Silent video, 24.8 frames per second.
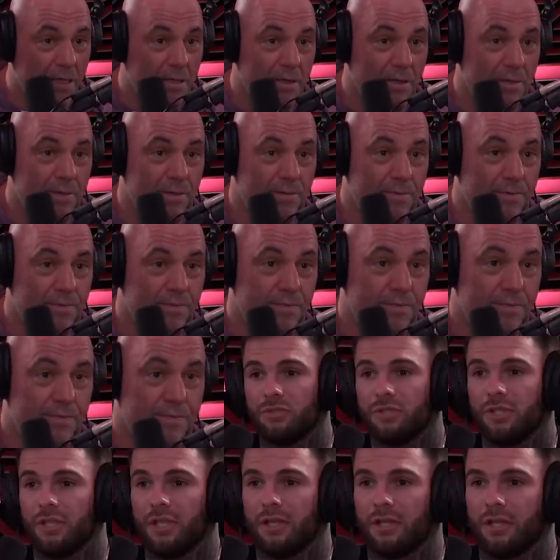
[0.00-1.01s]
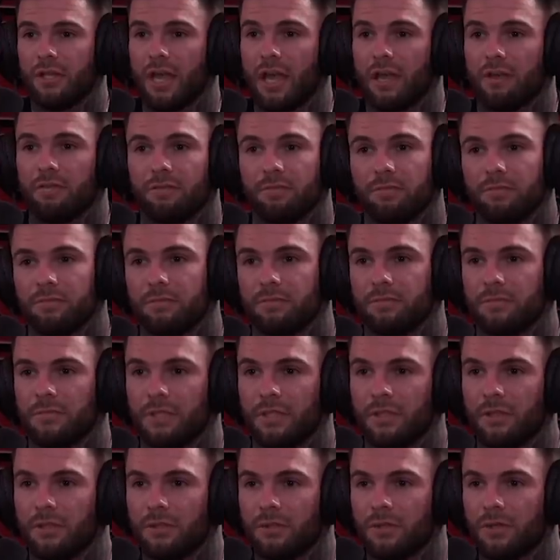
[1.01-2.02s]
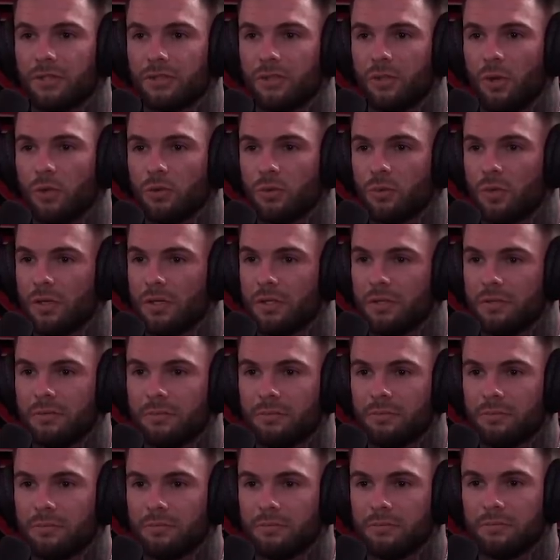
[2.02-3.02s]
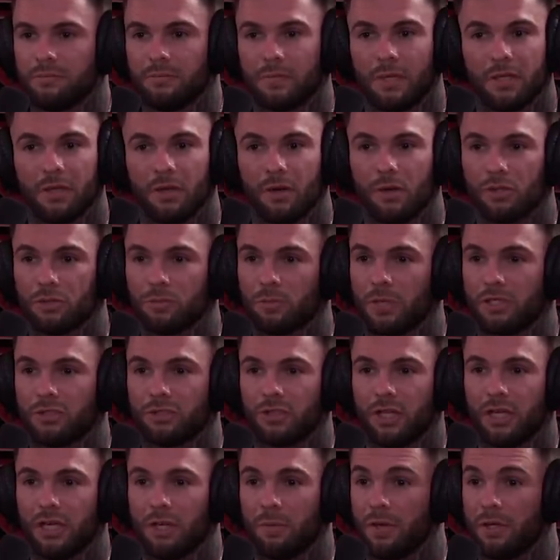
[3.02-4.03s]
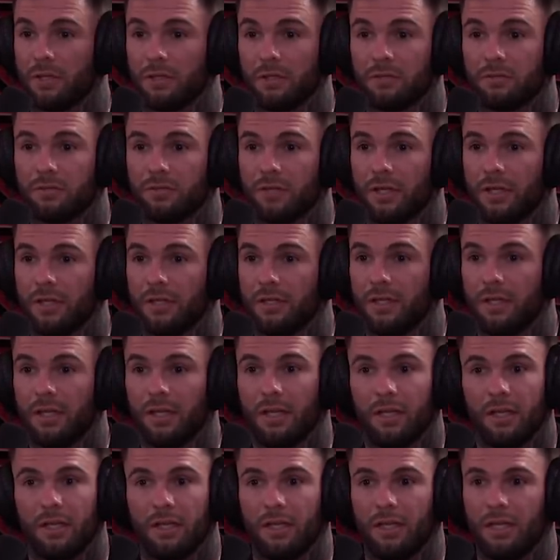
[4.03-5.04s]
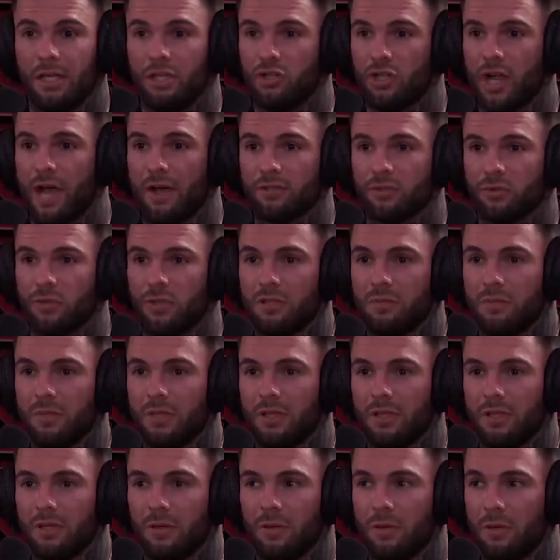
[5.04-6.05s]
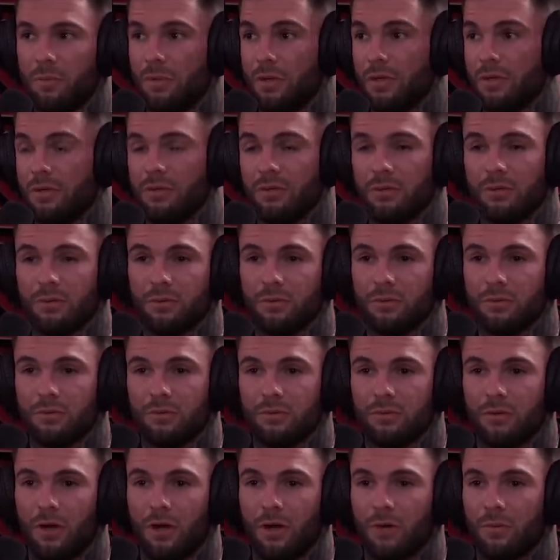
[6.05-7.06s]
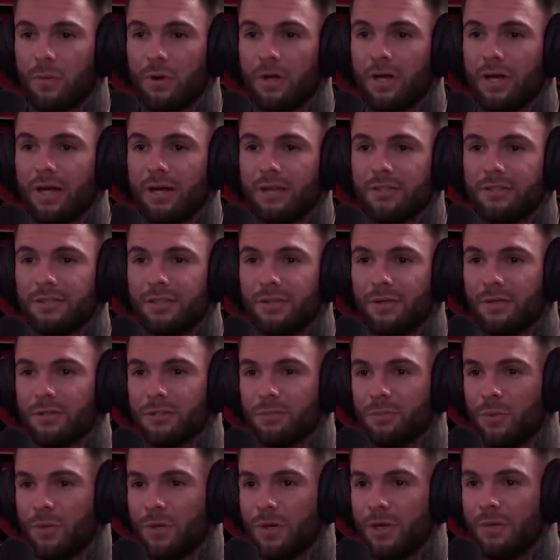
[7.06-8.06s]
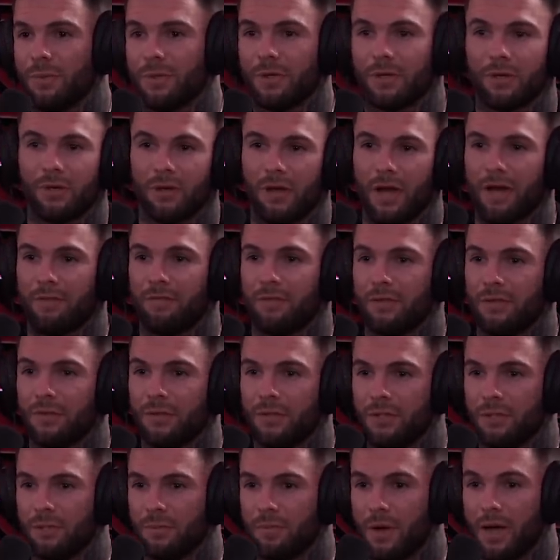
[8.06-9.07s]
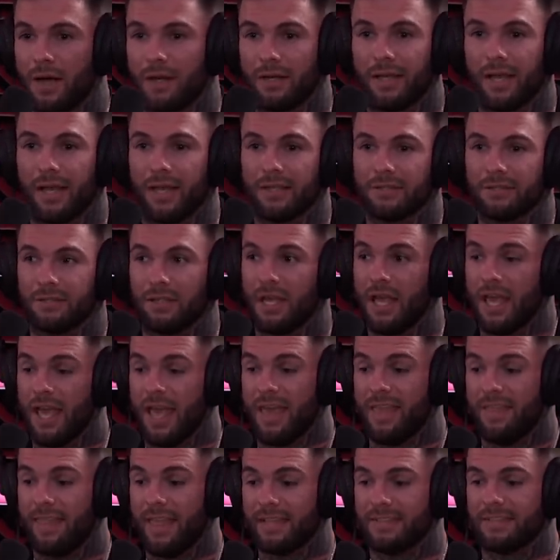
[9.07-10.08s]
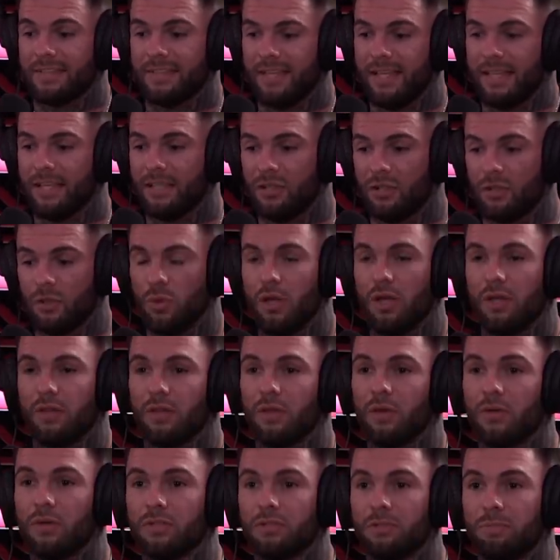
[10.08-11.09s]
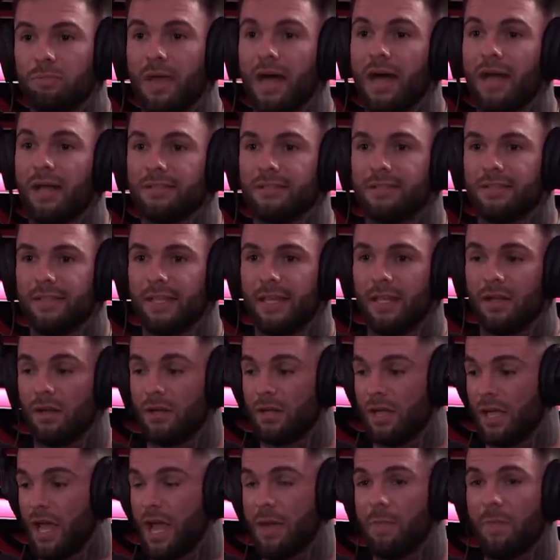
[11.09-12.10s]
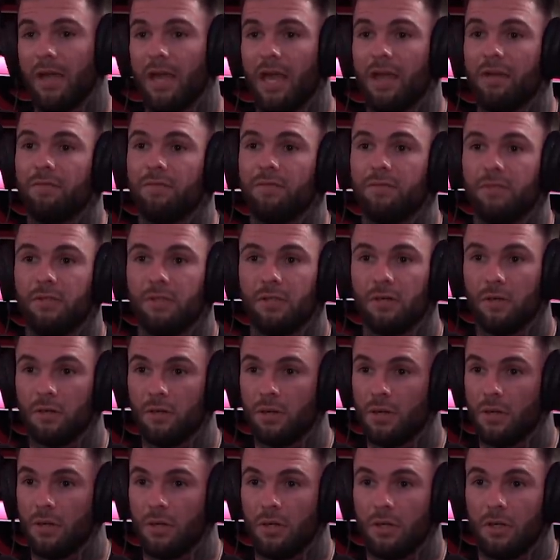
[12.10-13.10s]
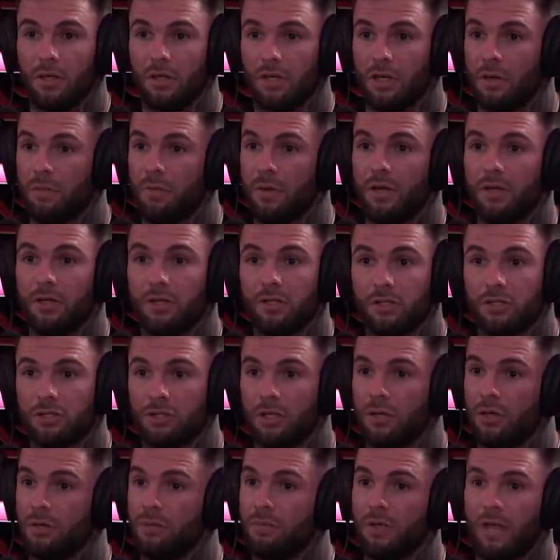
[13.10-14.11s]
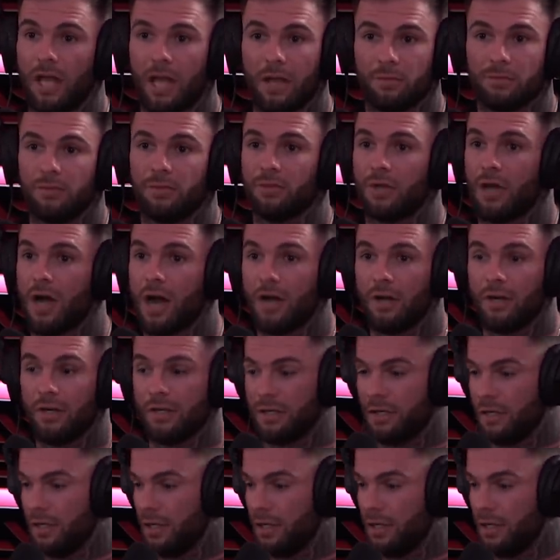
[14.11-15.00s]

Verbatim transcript: Yeah, you, you see it. I have, you know, Chris Holdsworth, my coach, my trainer, my good friend. He travels with me. You know, we put through hard workouts. You know, this morning we're gonna go after your, your podcast, and that's the thing. Doing those, balancing that. Okay, I might have you know, come on your show, absolute honor